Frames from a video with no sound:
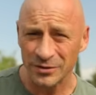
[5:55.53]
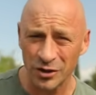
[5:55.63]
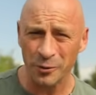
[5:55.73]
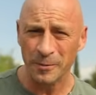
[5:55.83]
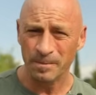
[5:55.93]

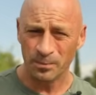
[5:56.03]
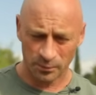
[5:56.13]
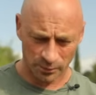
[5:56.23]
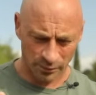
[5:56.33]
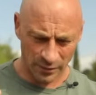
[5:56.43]
So
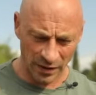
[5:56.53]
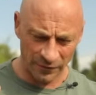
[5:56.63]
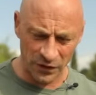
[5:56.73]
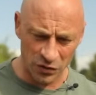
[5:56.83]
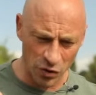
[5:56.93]

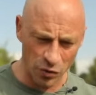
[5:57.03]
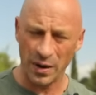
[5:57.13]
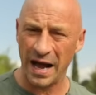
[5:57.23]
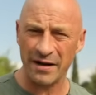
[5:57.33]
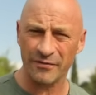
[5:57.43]
if you do
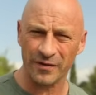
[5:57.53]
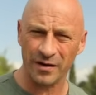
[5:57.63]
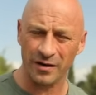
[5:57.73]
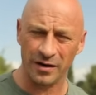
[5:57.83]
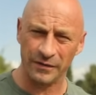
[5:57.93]
have,
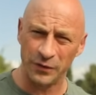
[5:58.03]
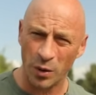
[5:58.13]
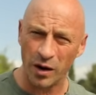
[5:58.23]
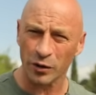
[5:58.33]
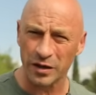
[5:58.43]
if
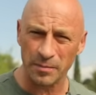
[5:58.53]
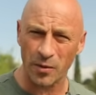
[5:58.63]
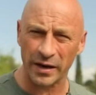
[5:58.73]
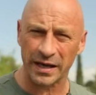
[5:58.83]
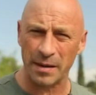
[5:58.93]
you are looking at
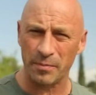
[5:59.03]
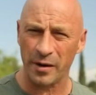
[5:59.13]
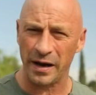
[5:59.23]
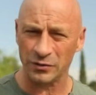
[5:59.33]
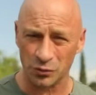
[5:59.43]
buying a
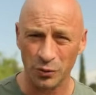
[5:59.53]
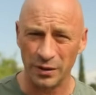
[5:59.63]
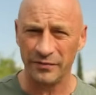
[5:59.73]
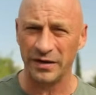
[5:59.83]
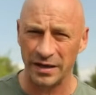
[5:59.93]
campo house or you're
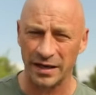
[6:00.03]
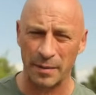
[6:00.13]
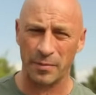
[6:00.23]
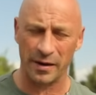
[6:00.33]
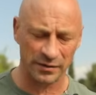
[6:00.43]
living in a
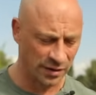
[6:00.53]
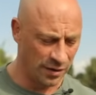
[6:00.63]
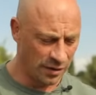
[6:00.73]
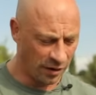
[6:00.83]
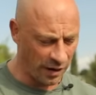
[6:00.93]
campo house,
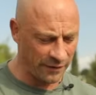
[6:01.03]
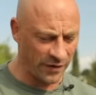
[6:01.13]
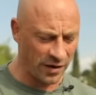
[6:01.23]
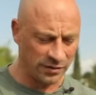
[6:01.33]
either